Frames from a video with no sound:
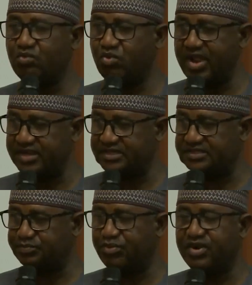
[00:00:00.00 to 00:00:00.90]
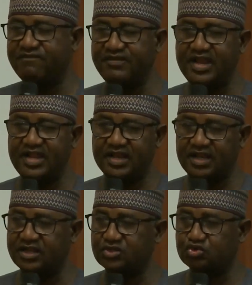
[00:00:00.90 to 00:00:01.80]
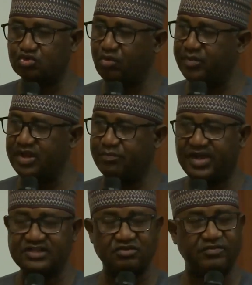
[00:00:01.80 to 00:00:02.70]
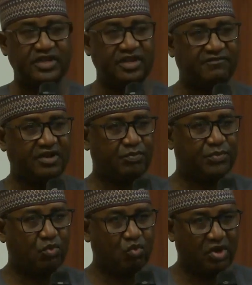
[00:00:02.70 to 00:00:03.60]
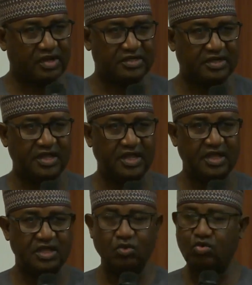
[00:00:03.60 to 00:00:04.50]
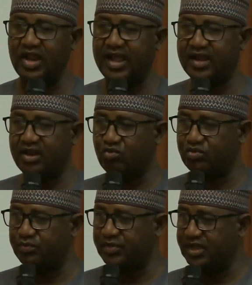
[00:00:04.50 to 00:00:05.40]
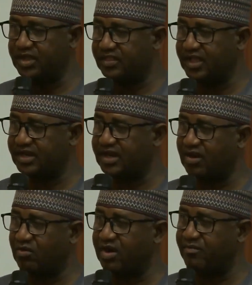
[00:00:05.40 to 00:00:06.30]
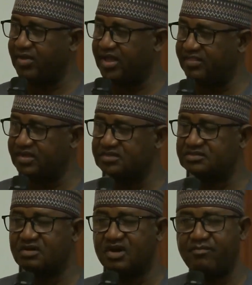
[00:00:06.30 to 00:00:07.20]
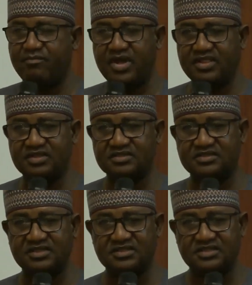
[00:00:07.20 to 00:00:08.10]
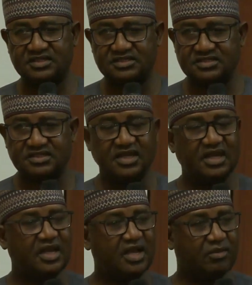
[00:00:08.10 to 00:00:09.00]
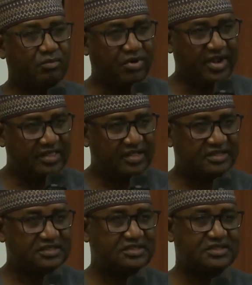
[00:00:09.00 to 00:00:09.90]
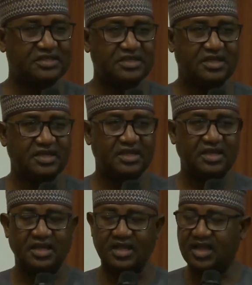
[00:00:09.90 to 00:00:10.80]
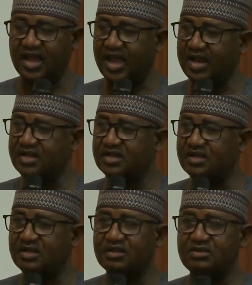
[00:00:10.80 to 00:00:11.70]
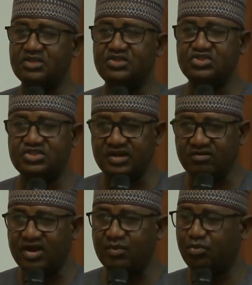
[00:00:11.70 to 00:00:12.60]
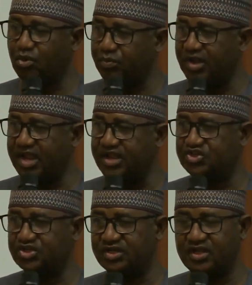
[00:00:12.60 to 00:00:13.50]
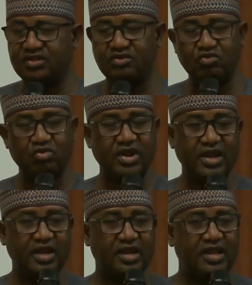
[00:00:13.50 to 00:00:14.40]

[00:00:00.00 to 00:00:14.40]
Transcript: rate prevailing in so many parts of the developing world, you will agree with me that our mothers, grandmothers, sisters, brothers, and the general population in the rural